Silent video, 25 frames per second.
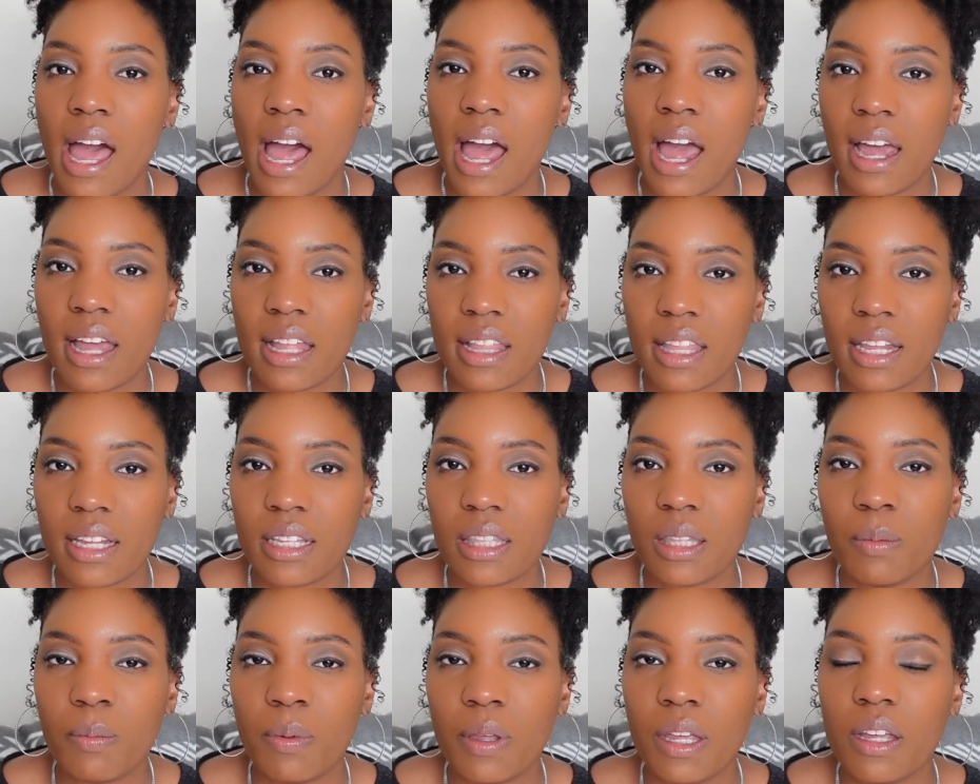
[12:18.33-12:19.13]
I like
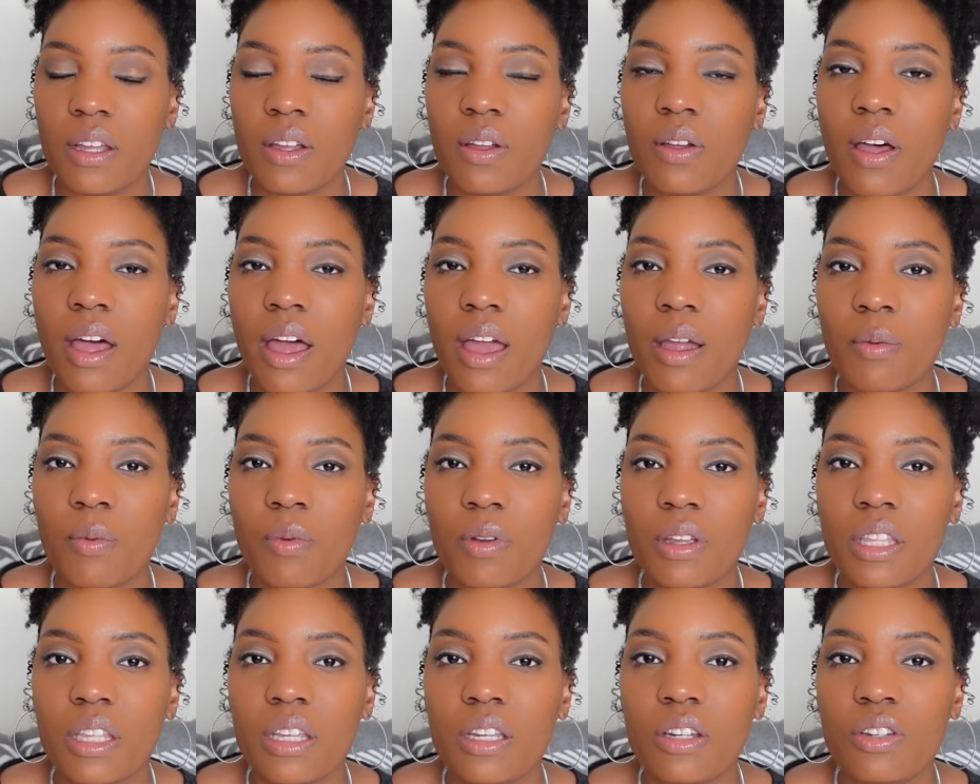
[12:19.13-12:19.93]
the belt. I
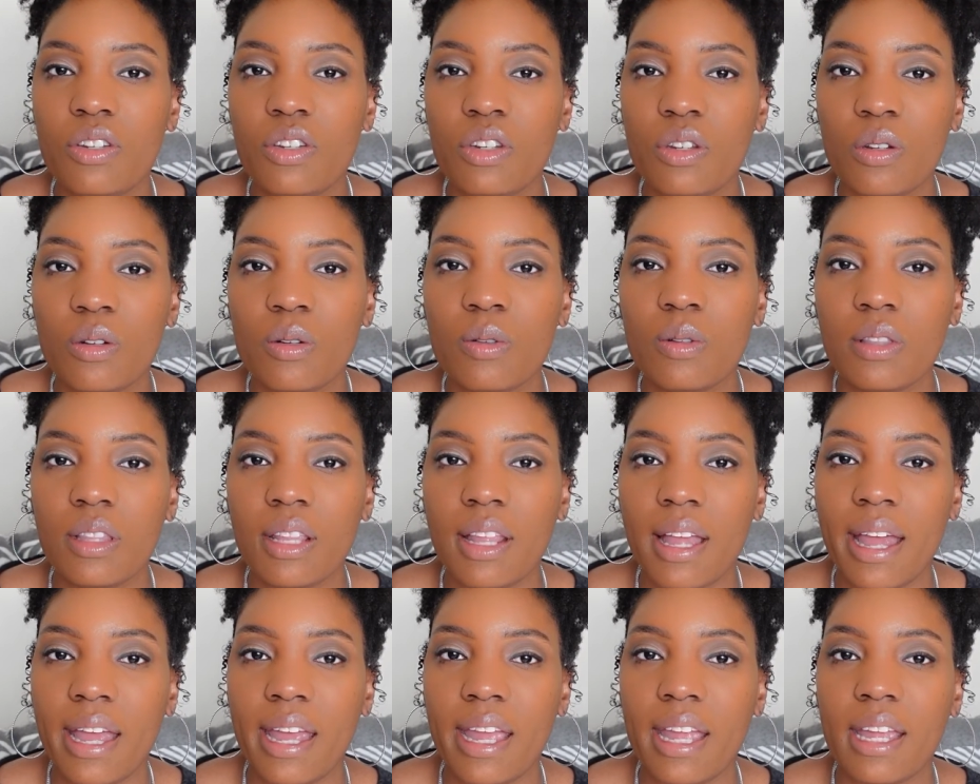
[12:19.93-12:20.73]
really do
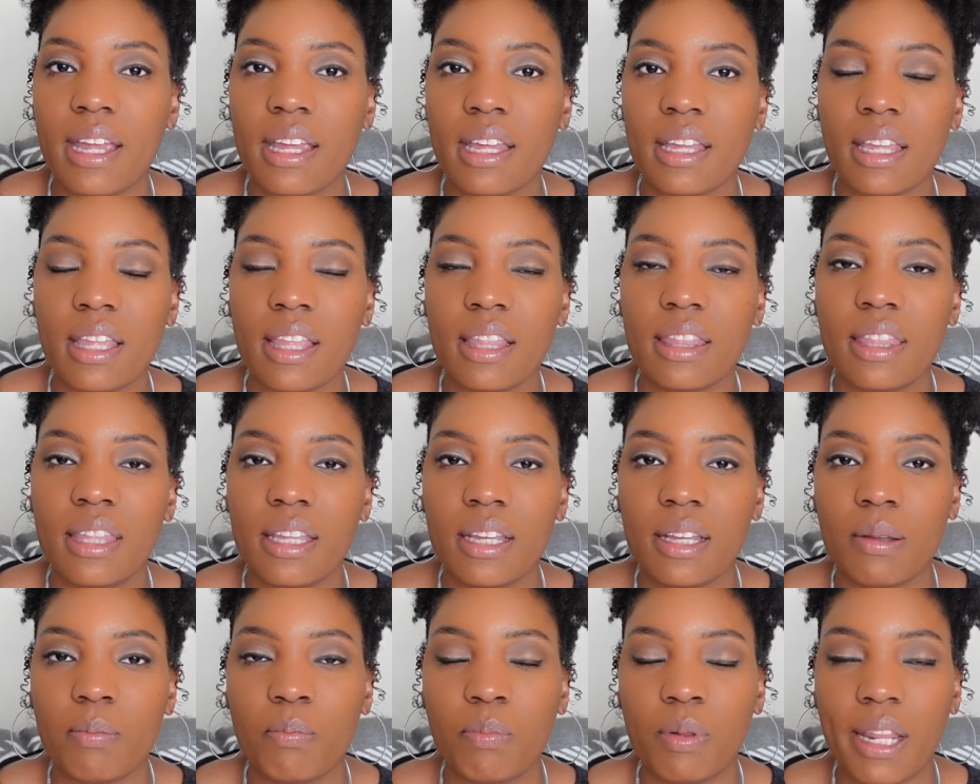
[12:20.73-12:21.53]
like
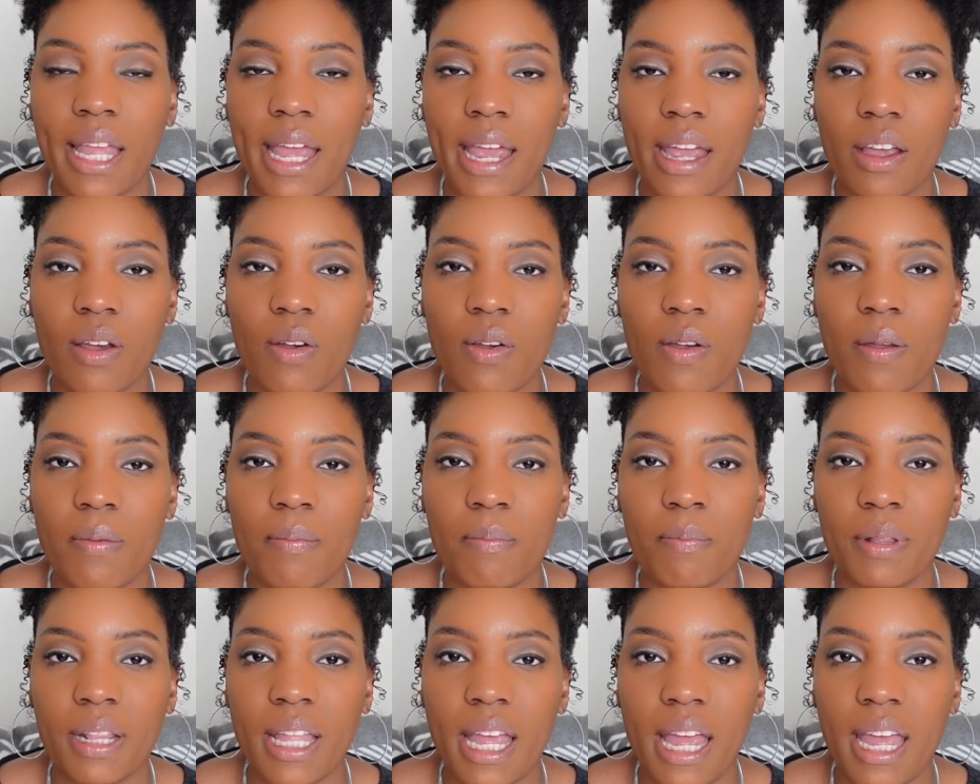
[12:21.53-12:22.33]
the black
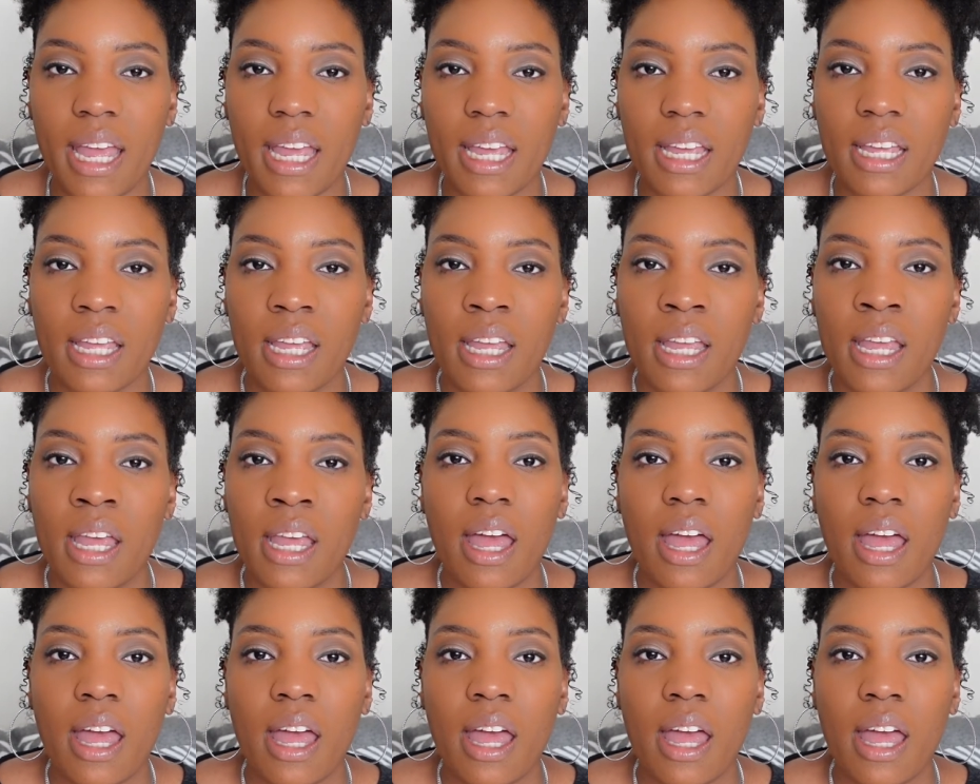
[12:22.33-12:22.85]
on black.